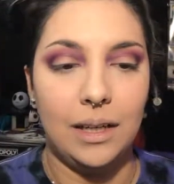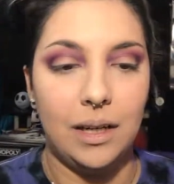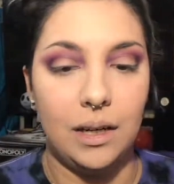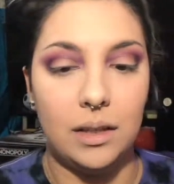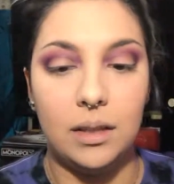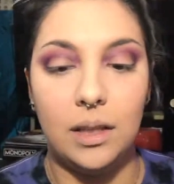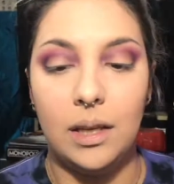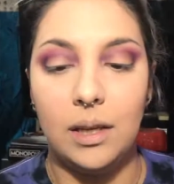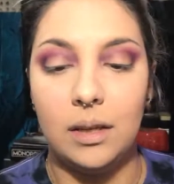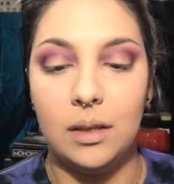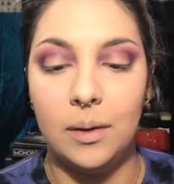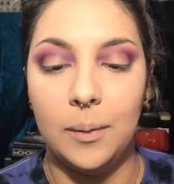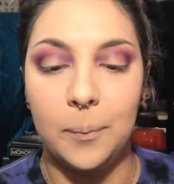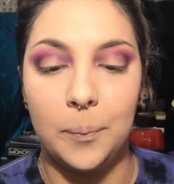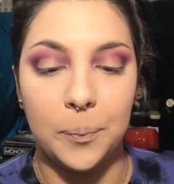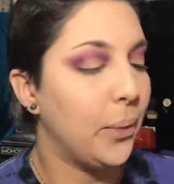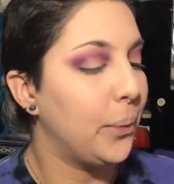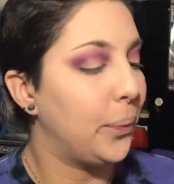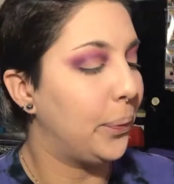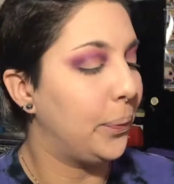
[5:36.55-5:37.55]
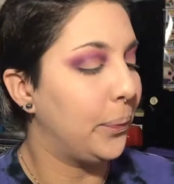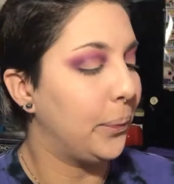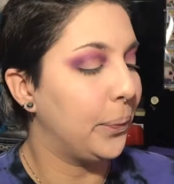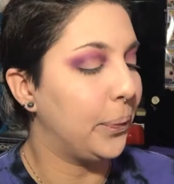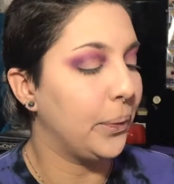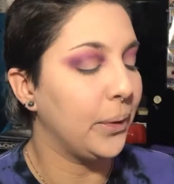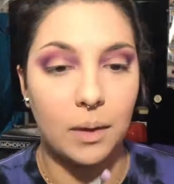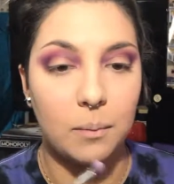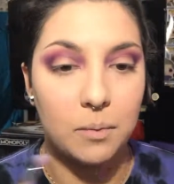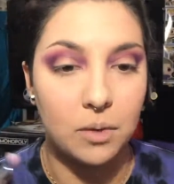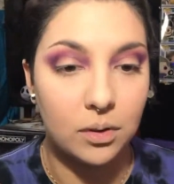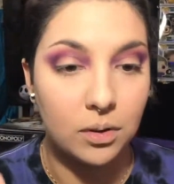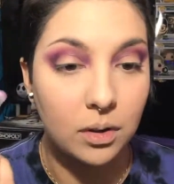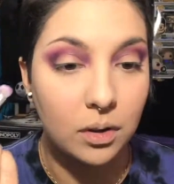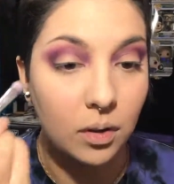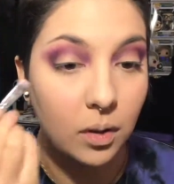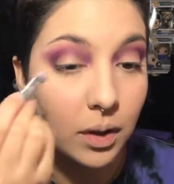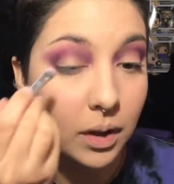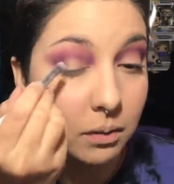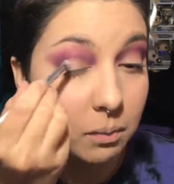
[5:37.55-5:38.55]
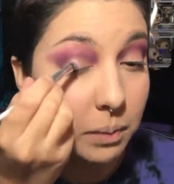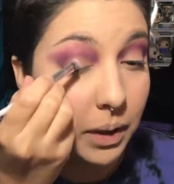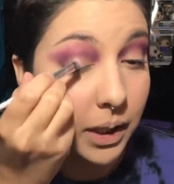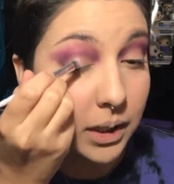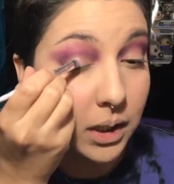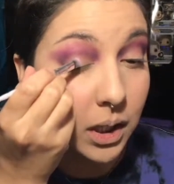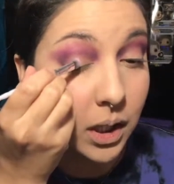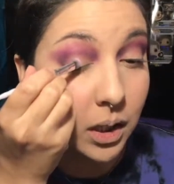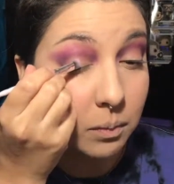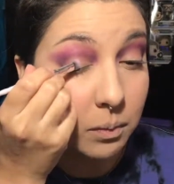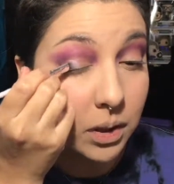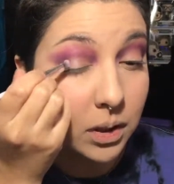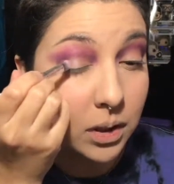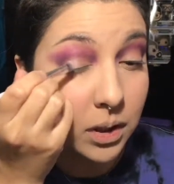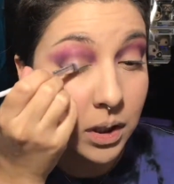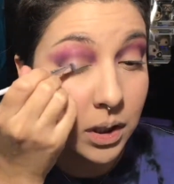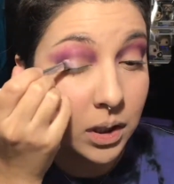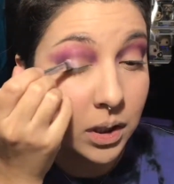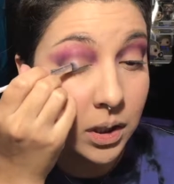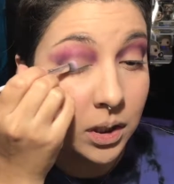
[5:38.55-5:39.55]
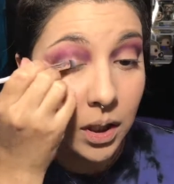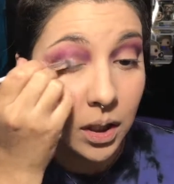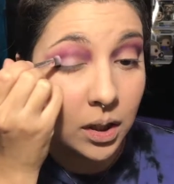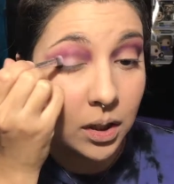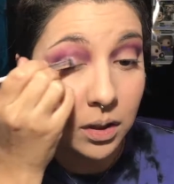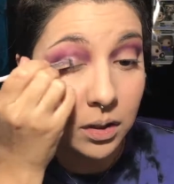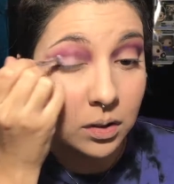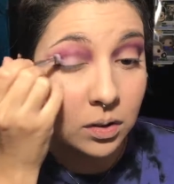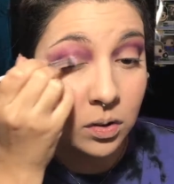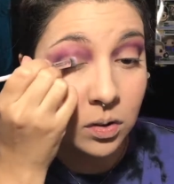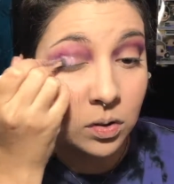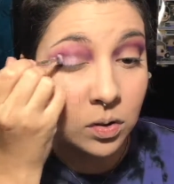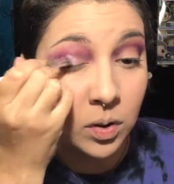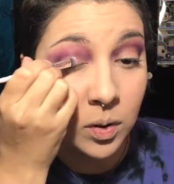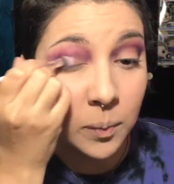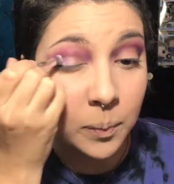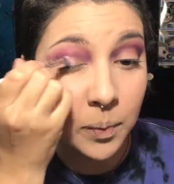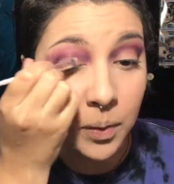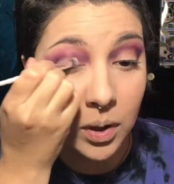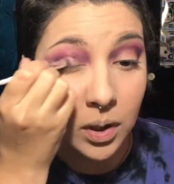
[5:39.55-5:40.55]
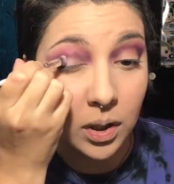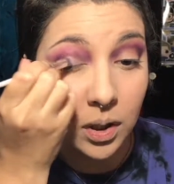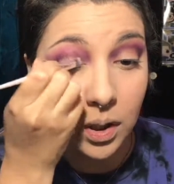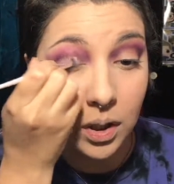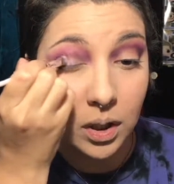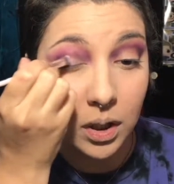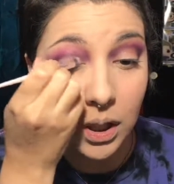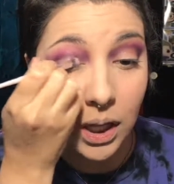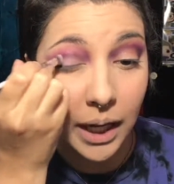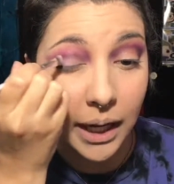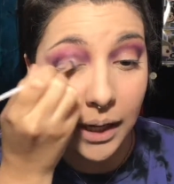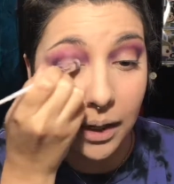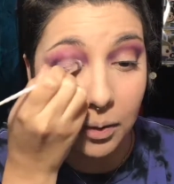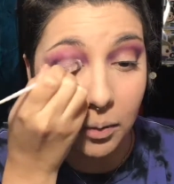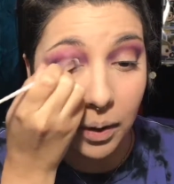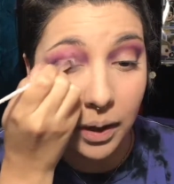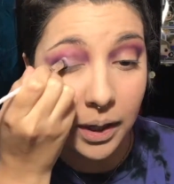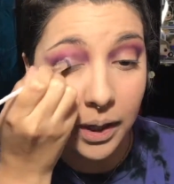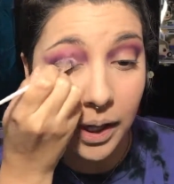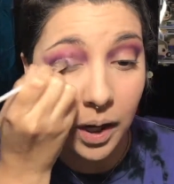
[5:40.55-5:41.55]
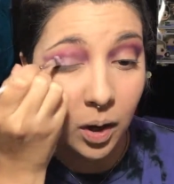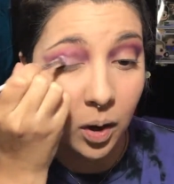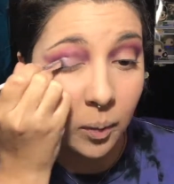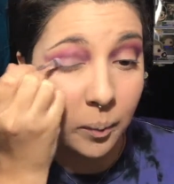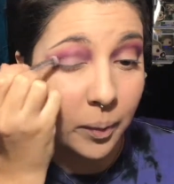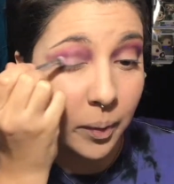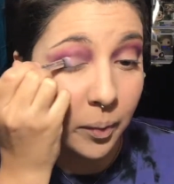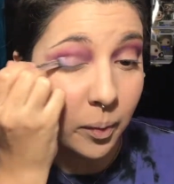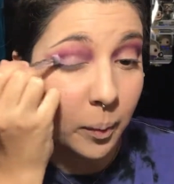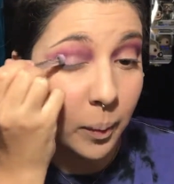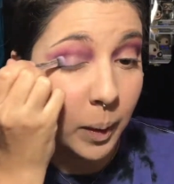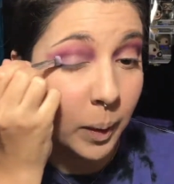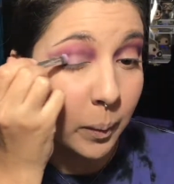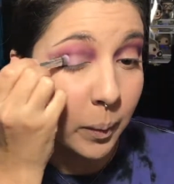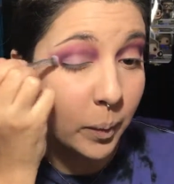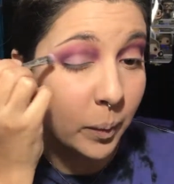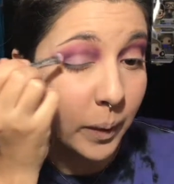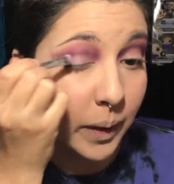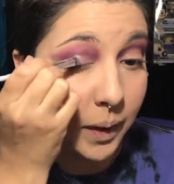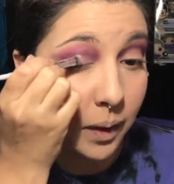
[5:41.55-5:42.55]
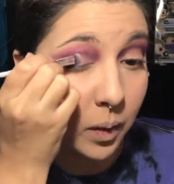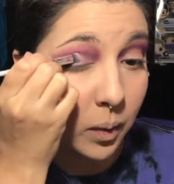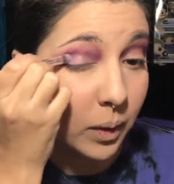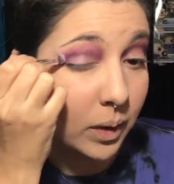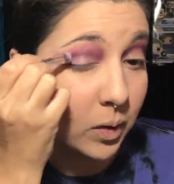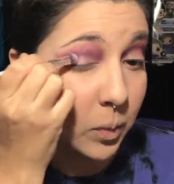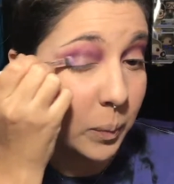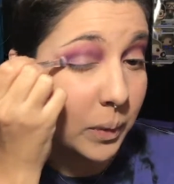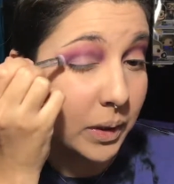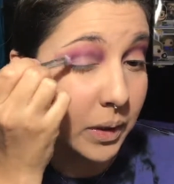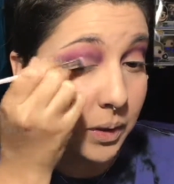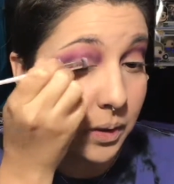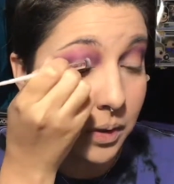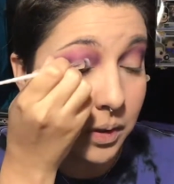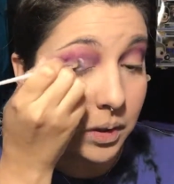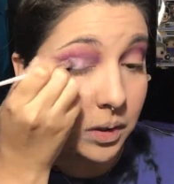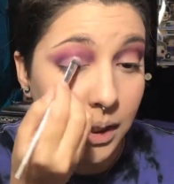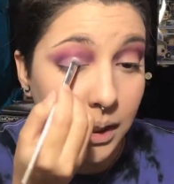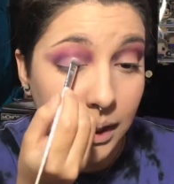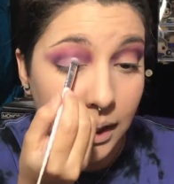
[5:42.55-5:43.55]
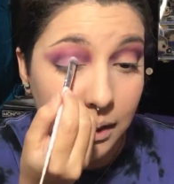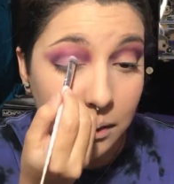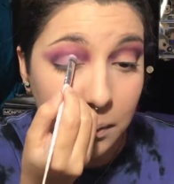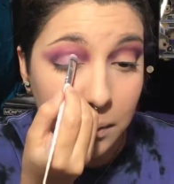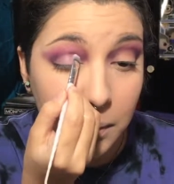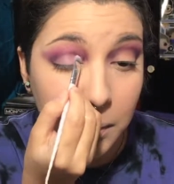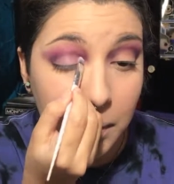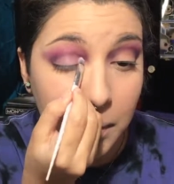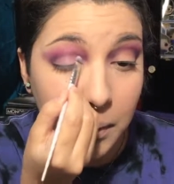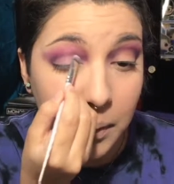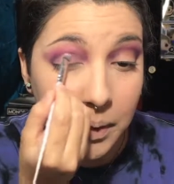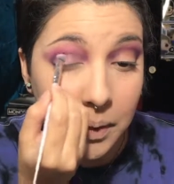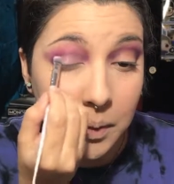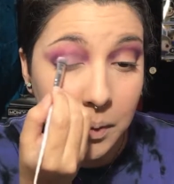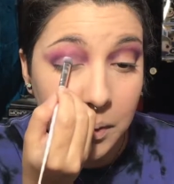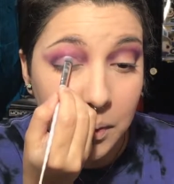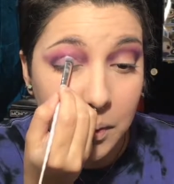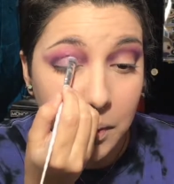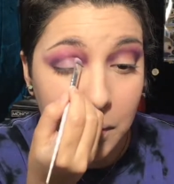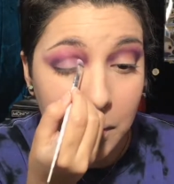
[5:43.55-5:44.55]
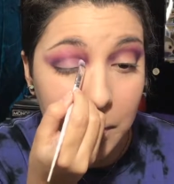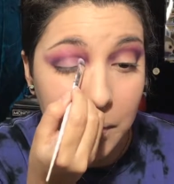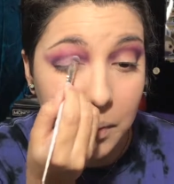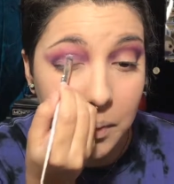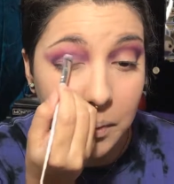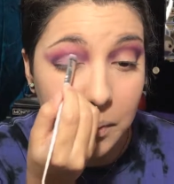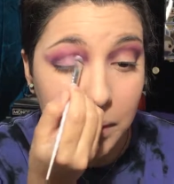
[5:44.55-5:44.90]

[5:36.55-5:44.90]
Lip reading: And then I'm just gonna go ahead and pack that on my lid. And it's super light right now, but remember, we can always build, and that's what we're going to do.